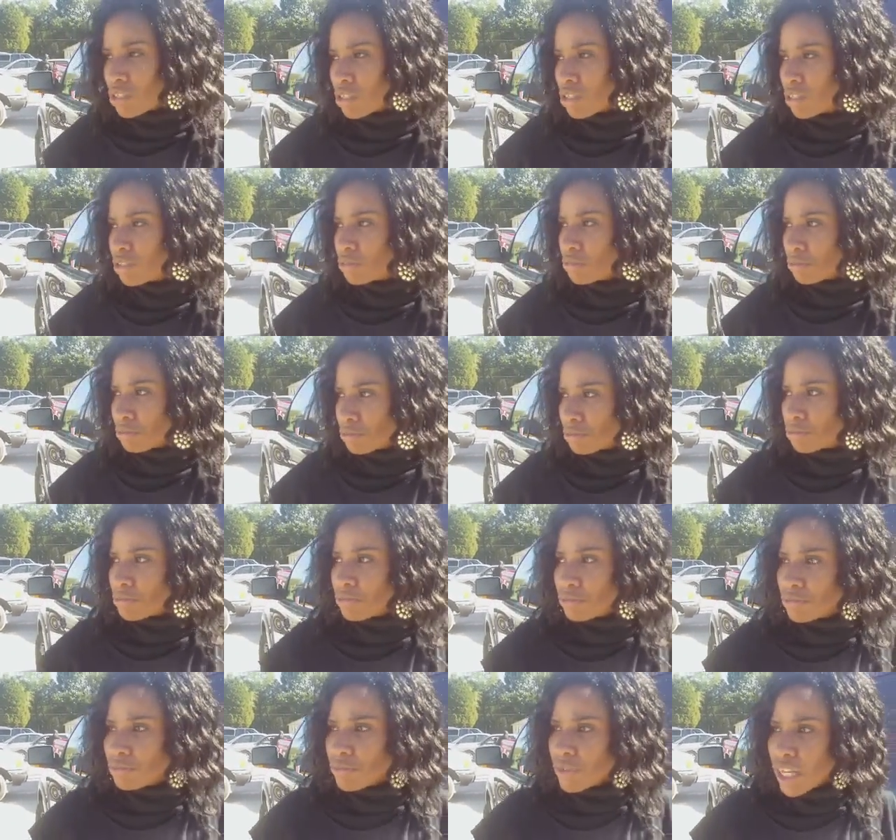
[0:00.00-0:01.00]
So
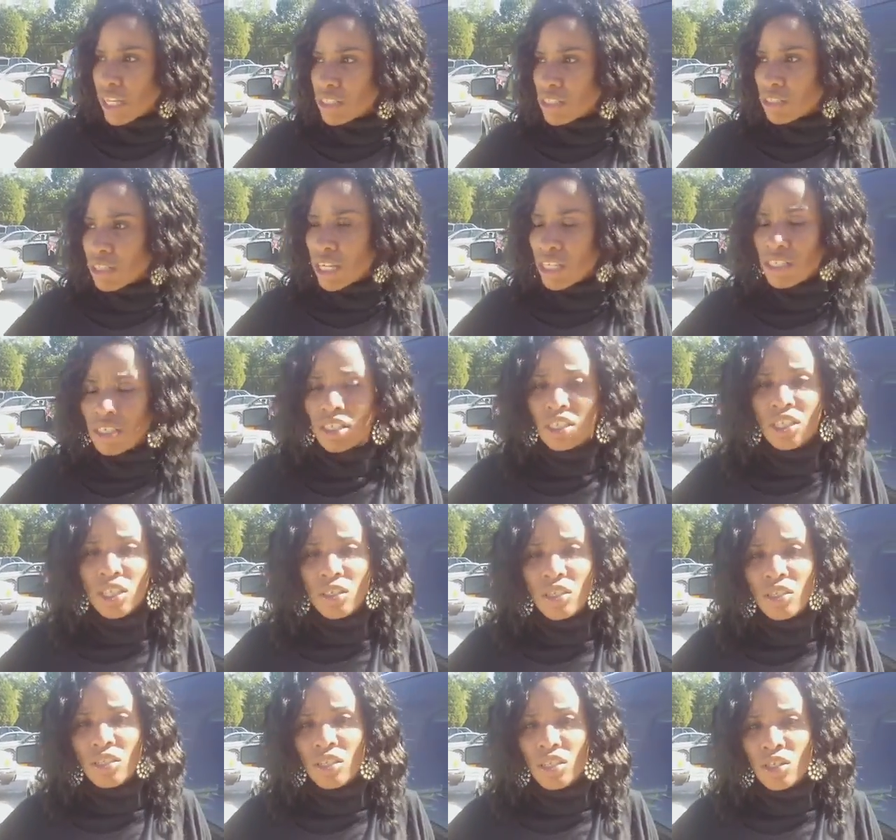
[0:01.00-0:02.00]
that's it.
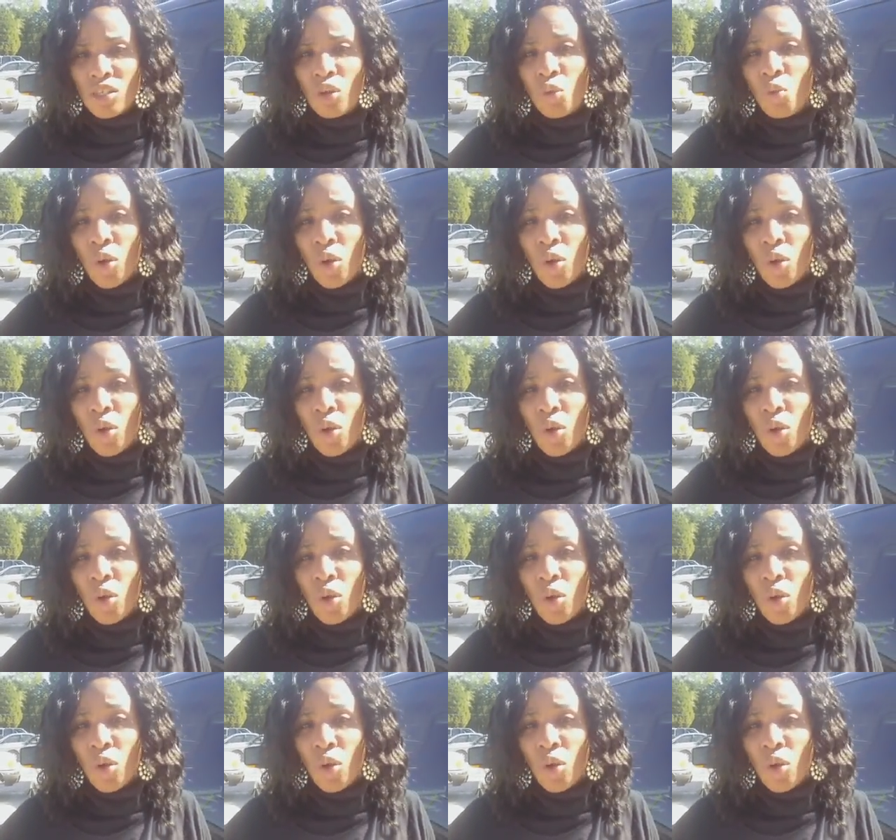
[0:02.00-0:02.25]
It's